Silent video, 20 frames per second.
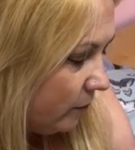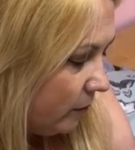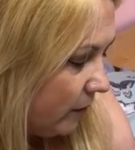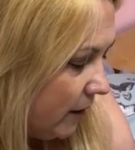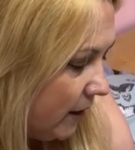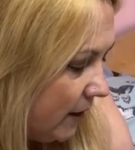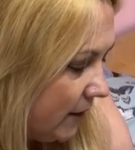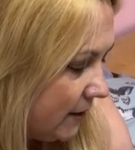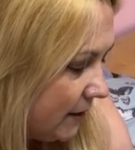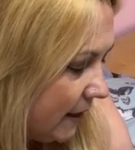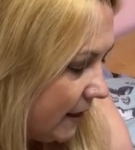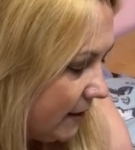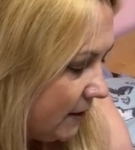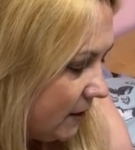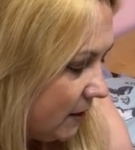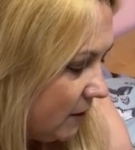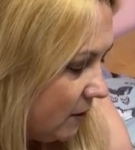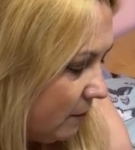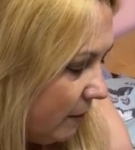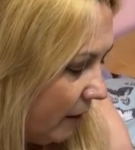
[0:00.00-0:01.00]
Please
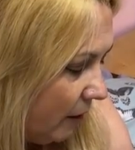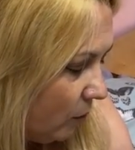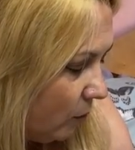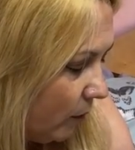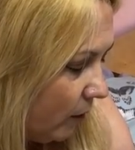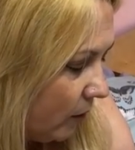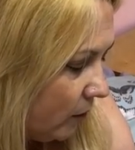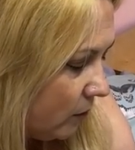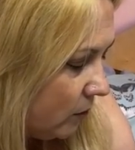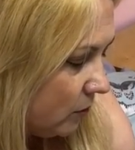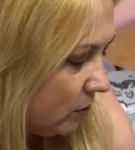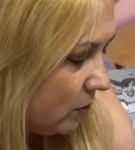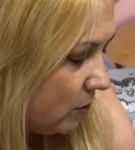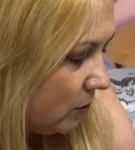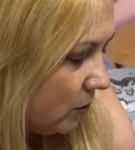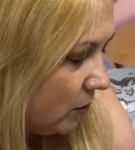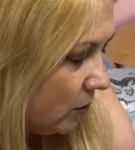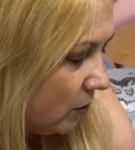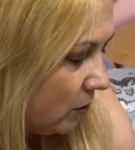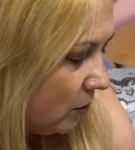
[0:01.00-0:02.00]
enter the mailbox.
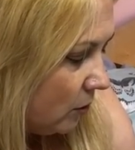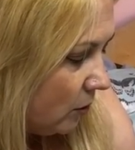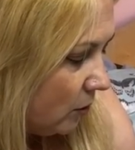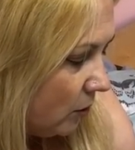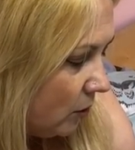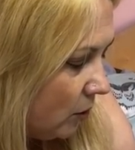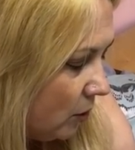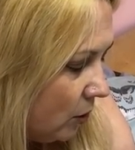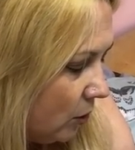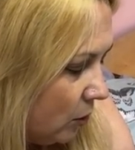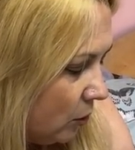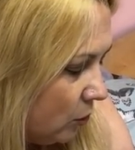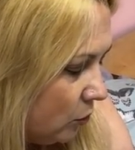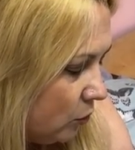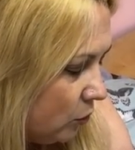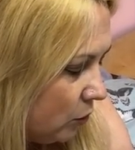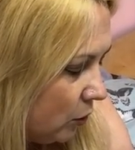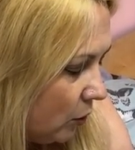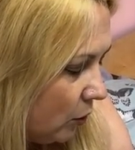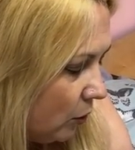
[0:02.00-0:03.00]

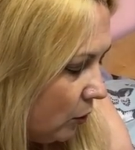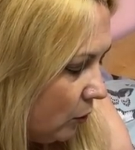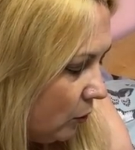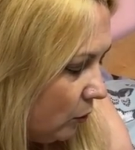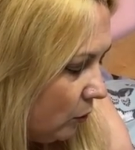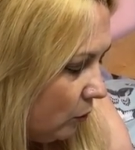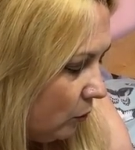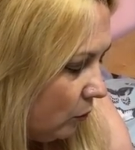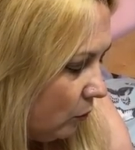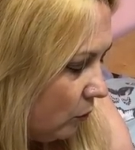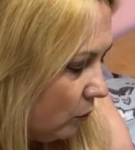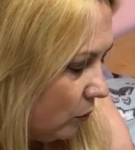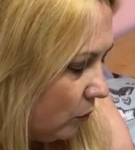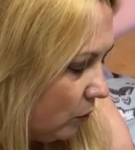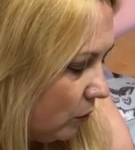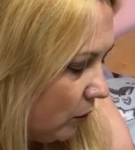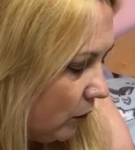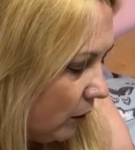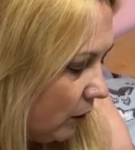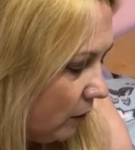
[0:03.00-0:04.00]
So,
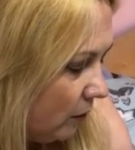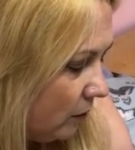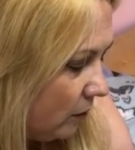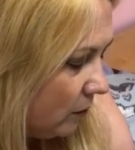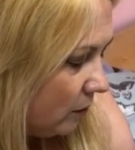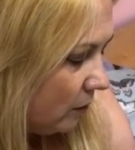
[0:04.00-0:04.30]
okay.